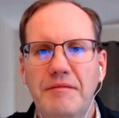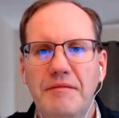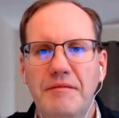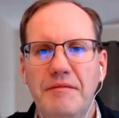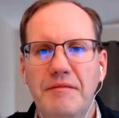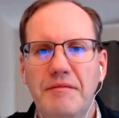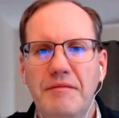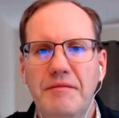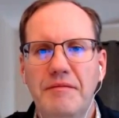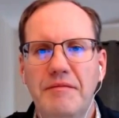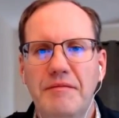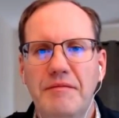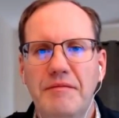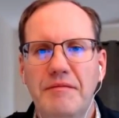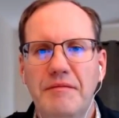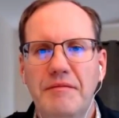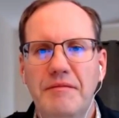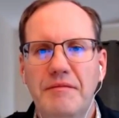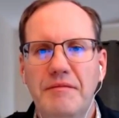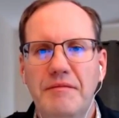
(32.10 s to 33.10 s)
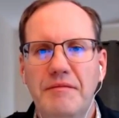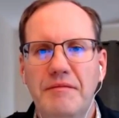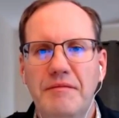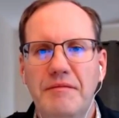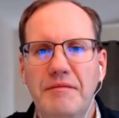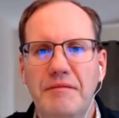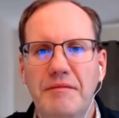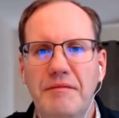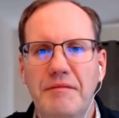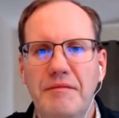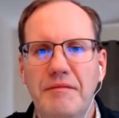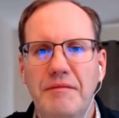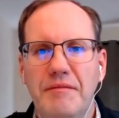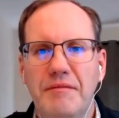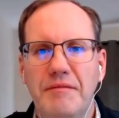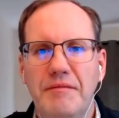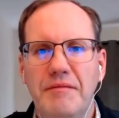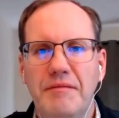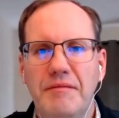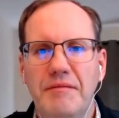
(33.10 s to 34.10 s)

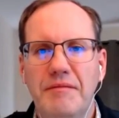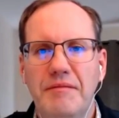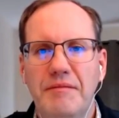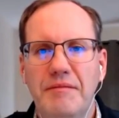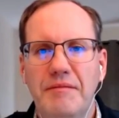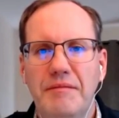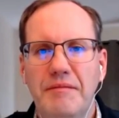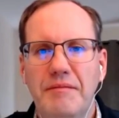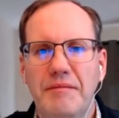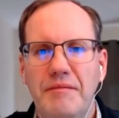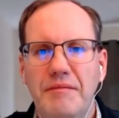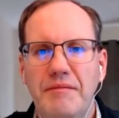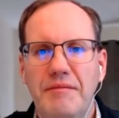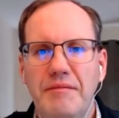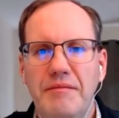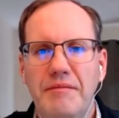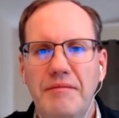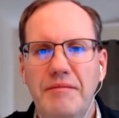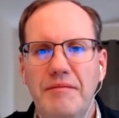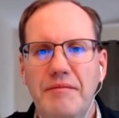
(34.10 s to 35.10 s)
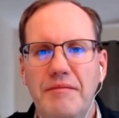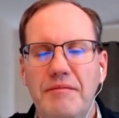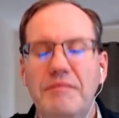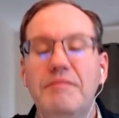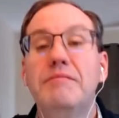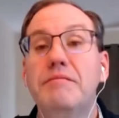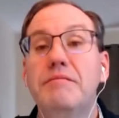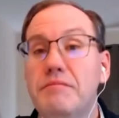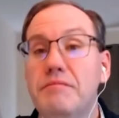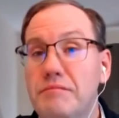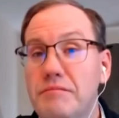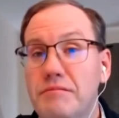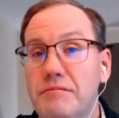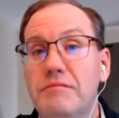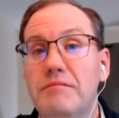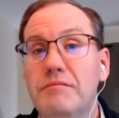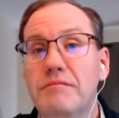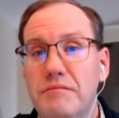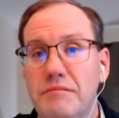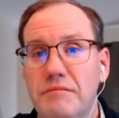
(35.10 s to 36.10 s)

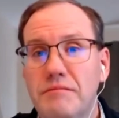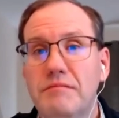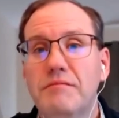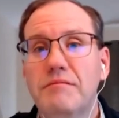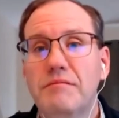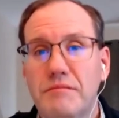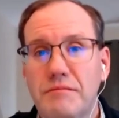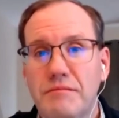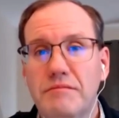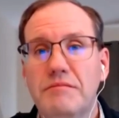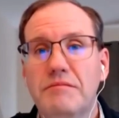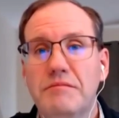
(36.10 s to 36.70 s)
This person isn't speaking.